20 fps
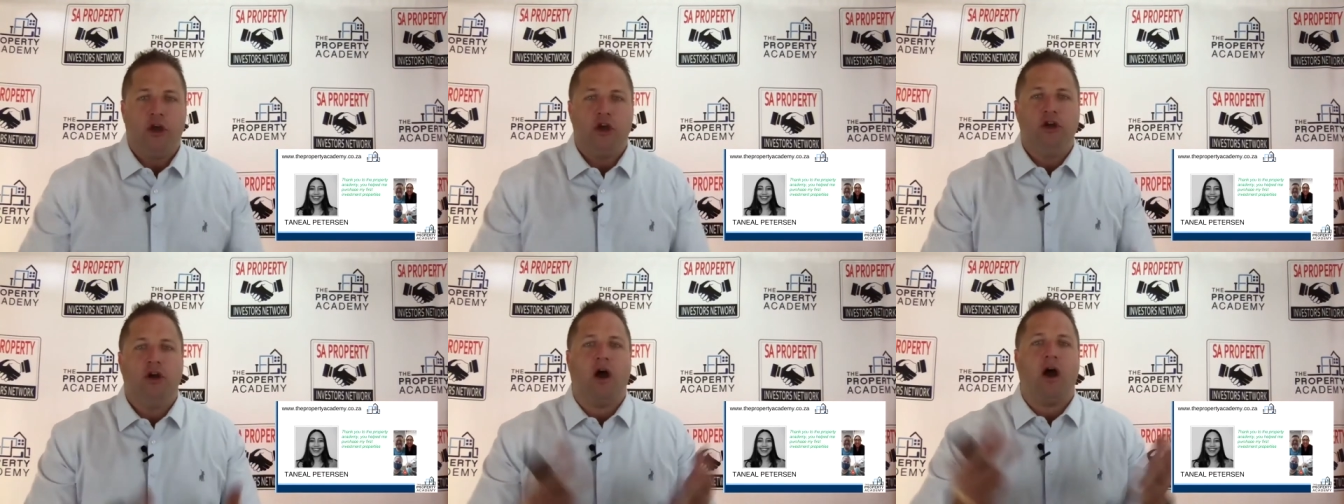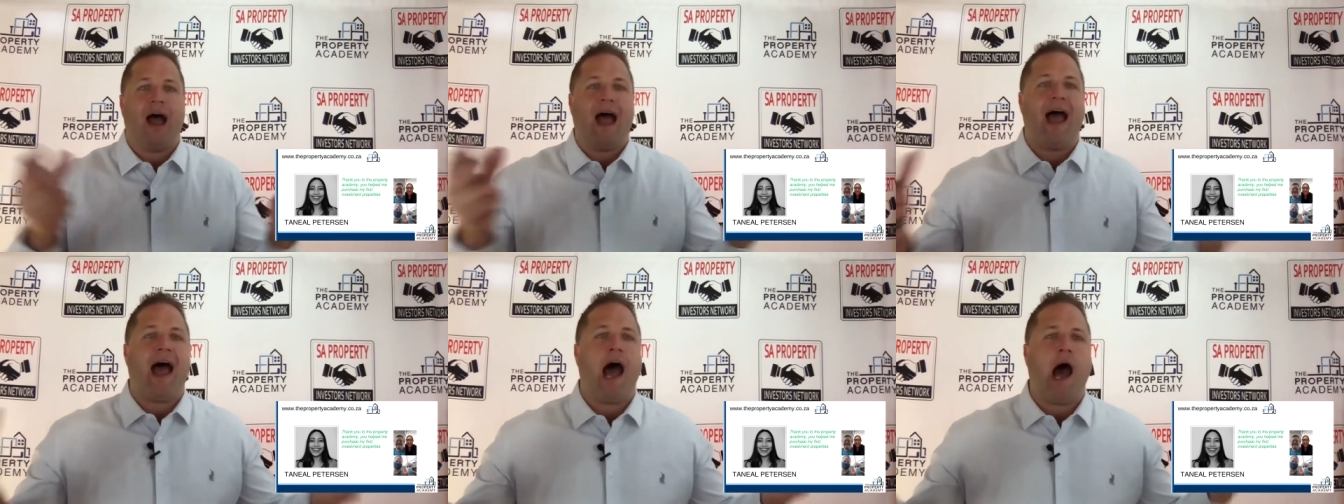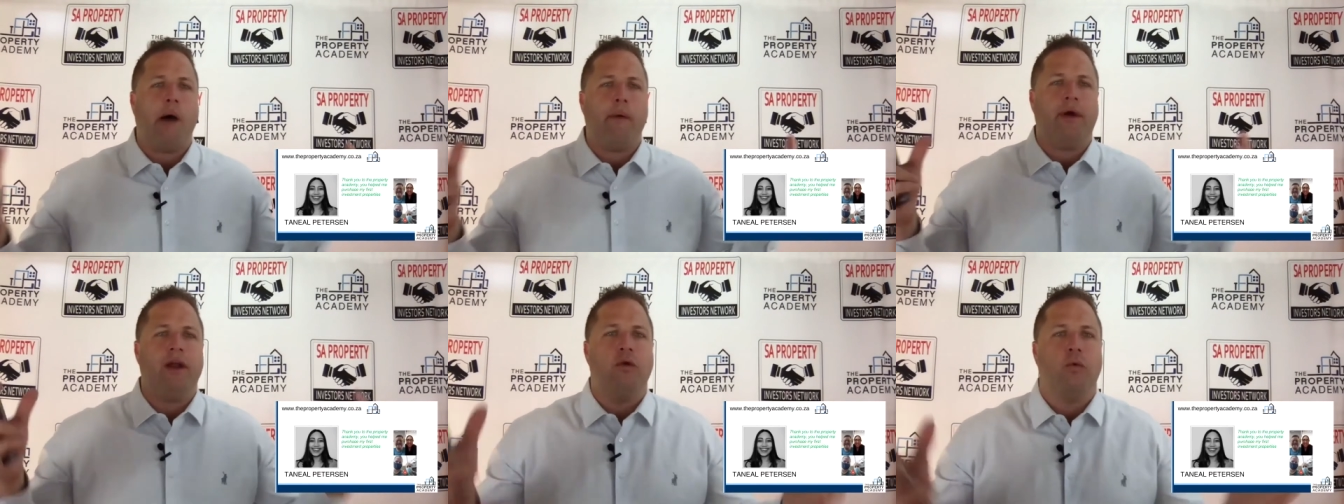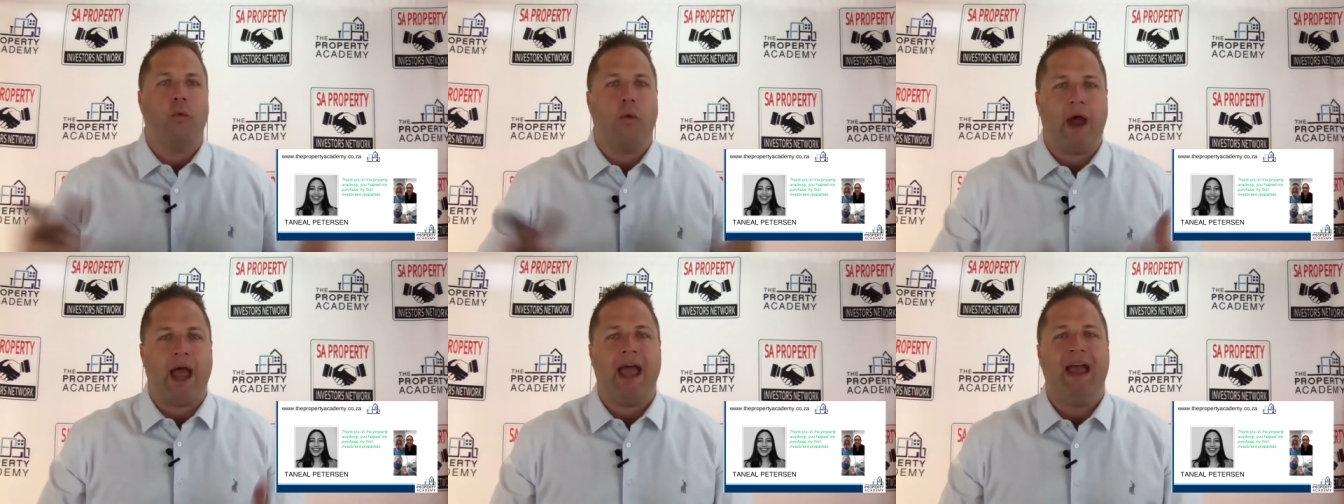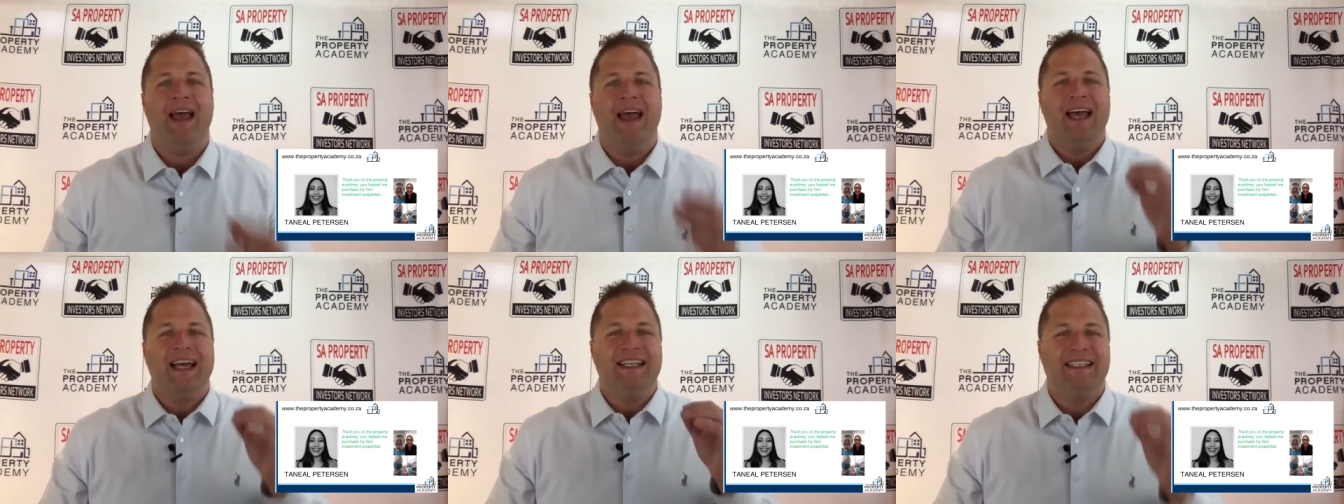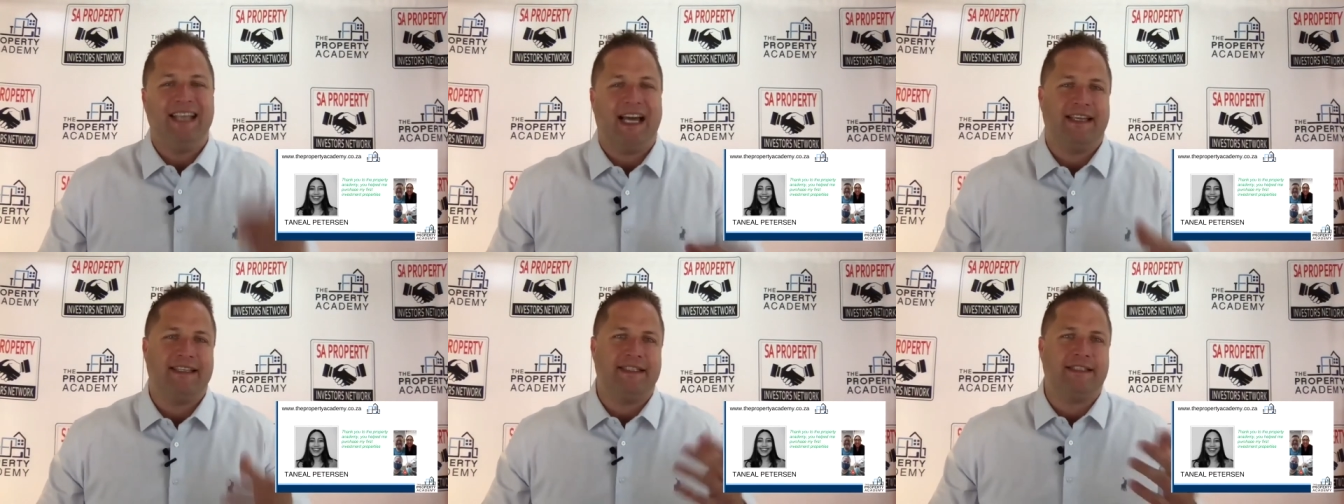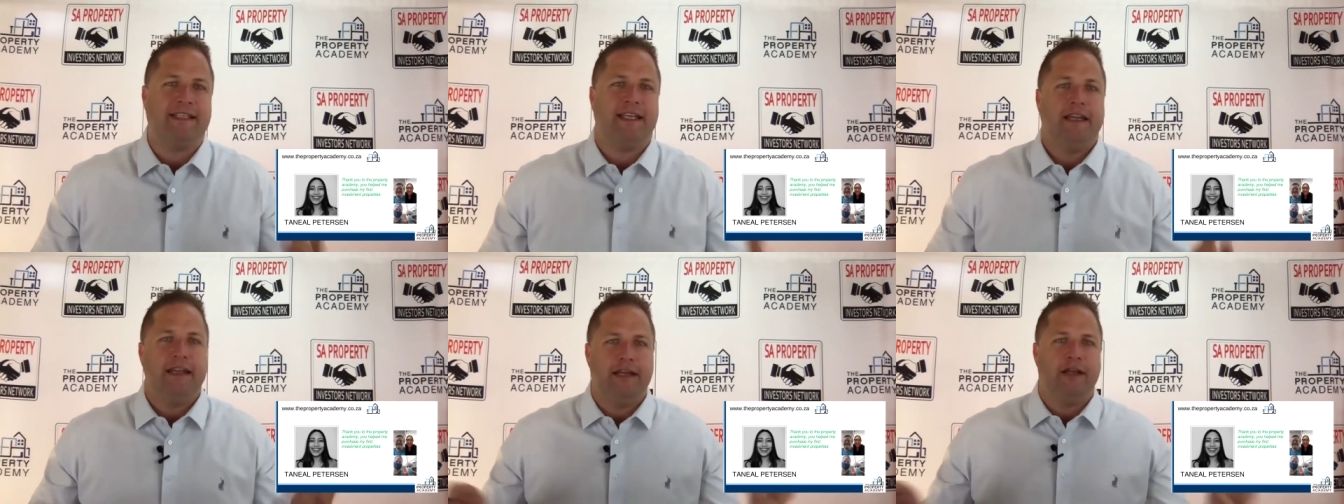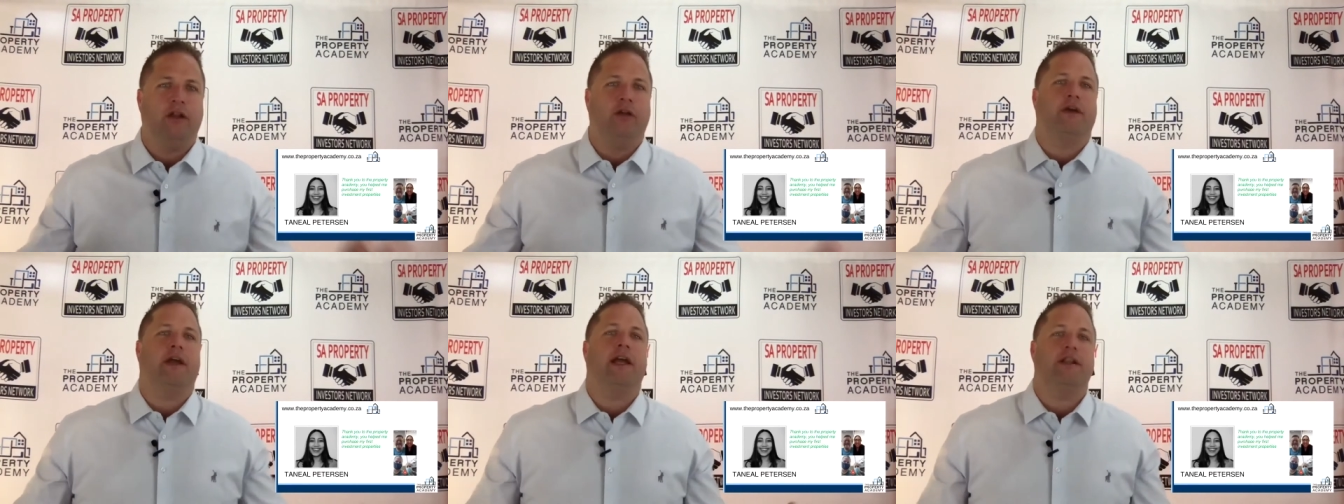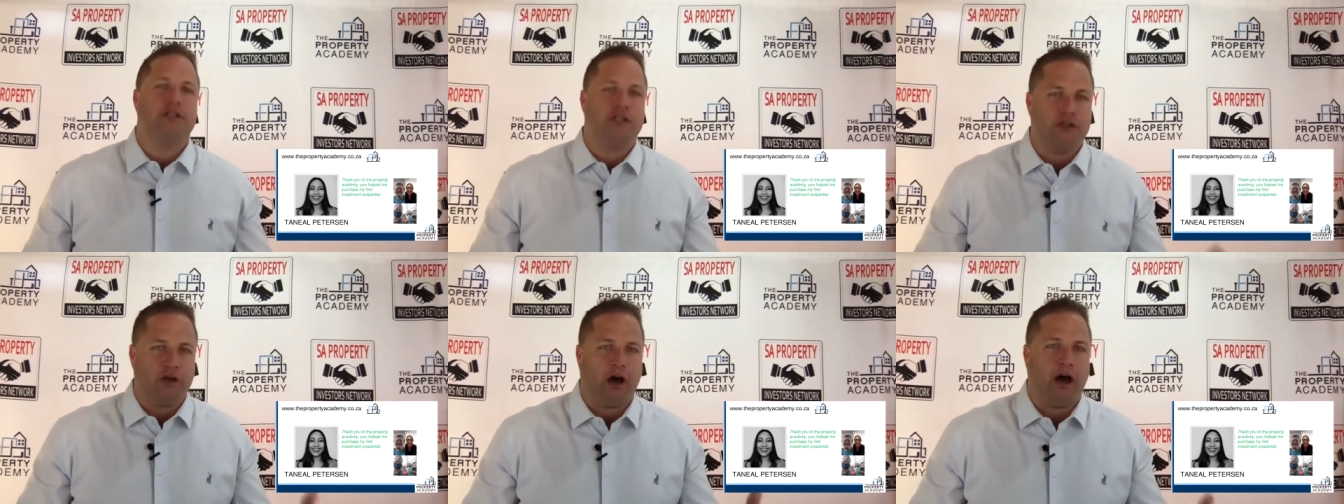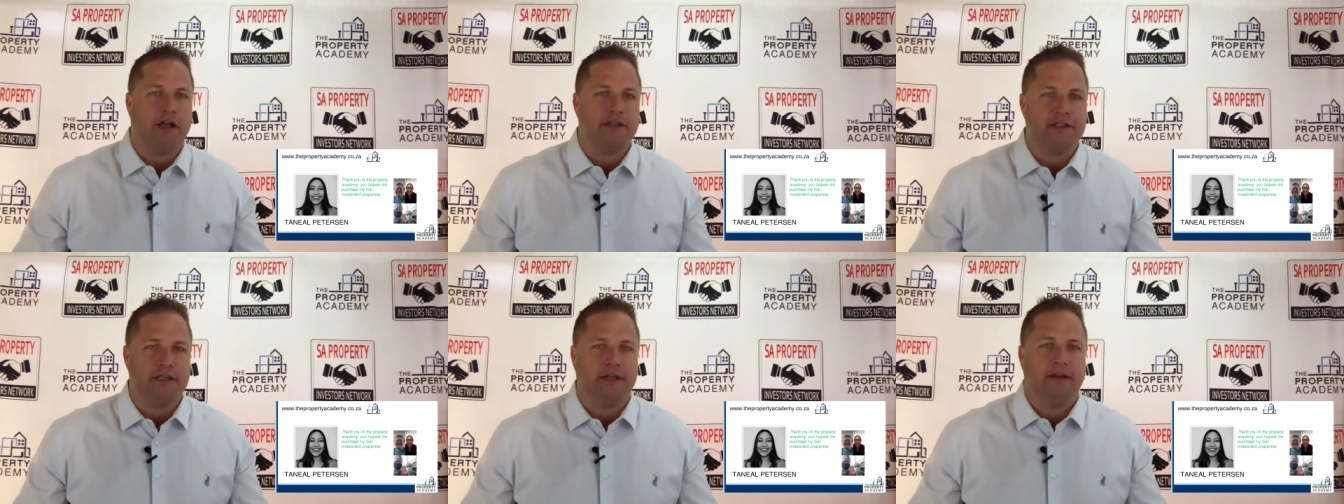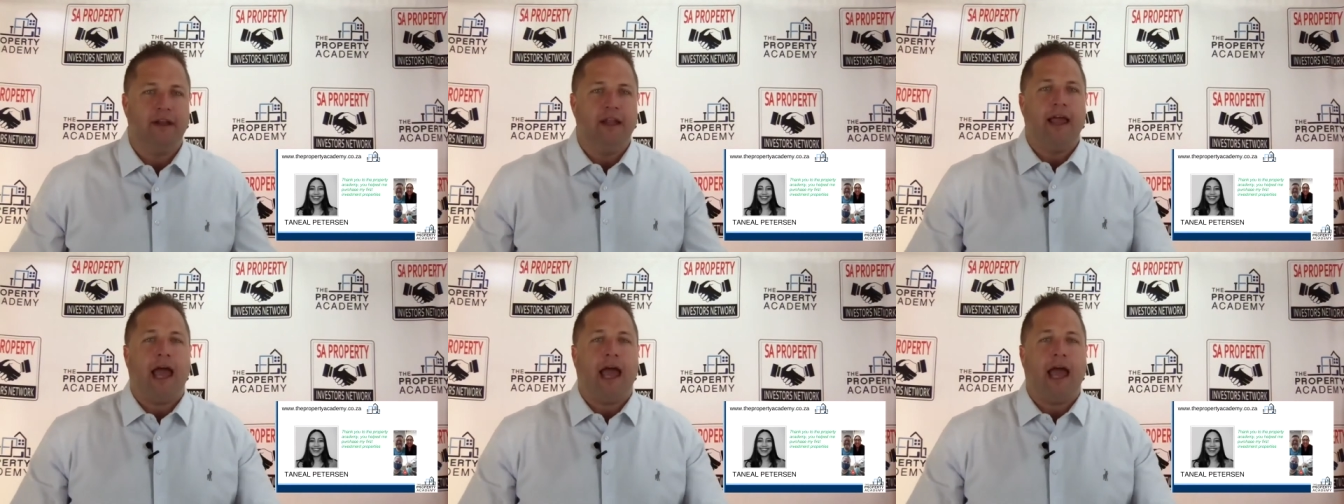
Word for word: You know how and where does Taneal get started?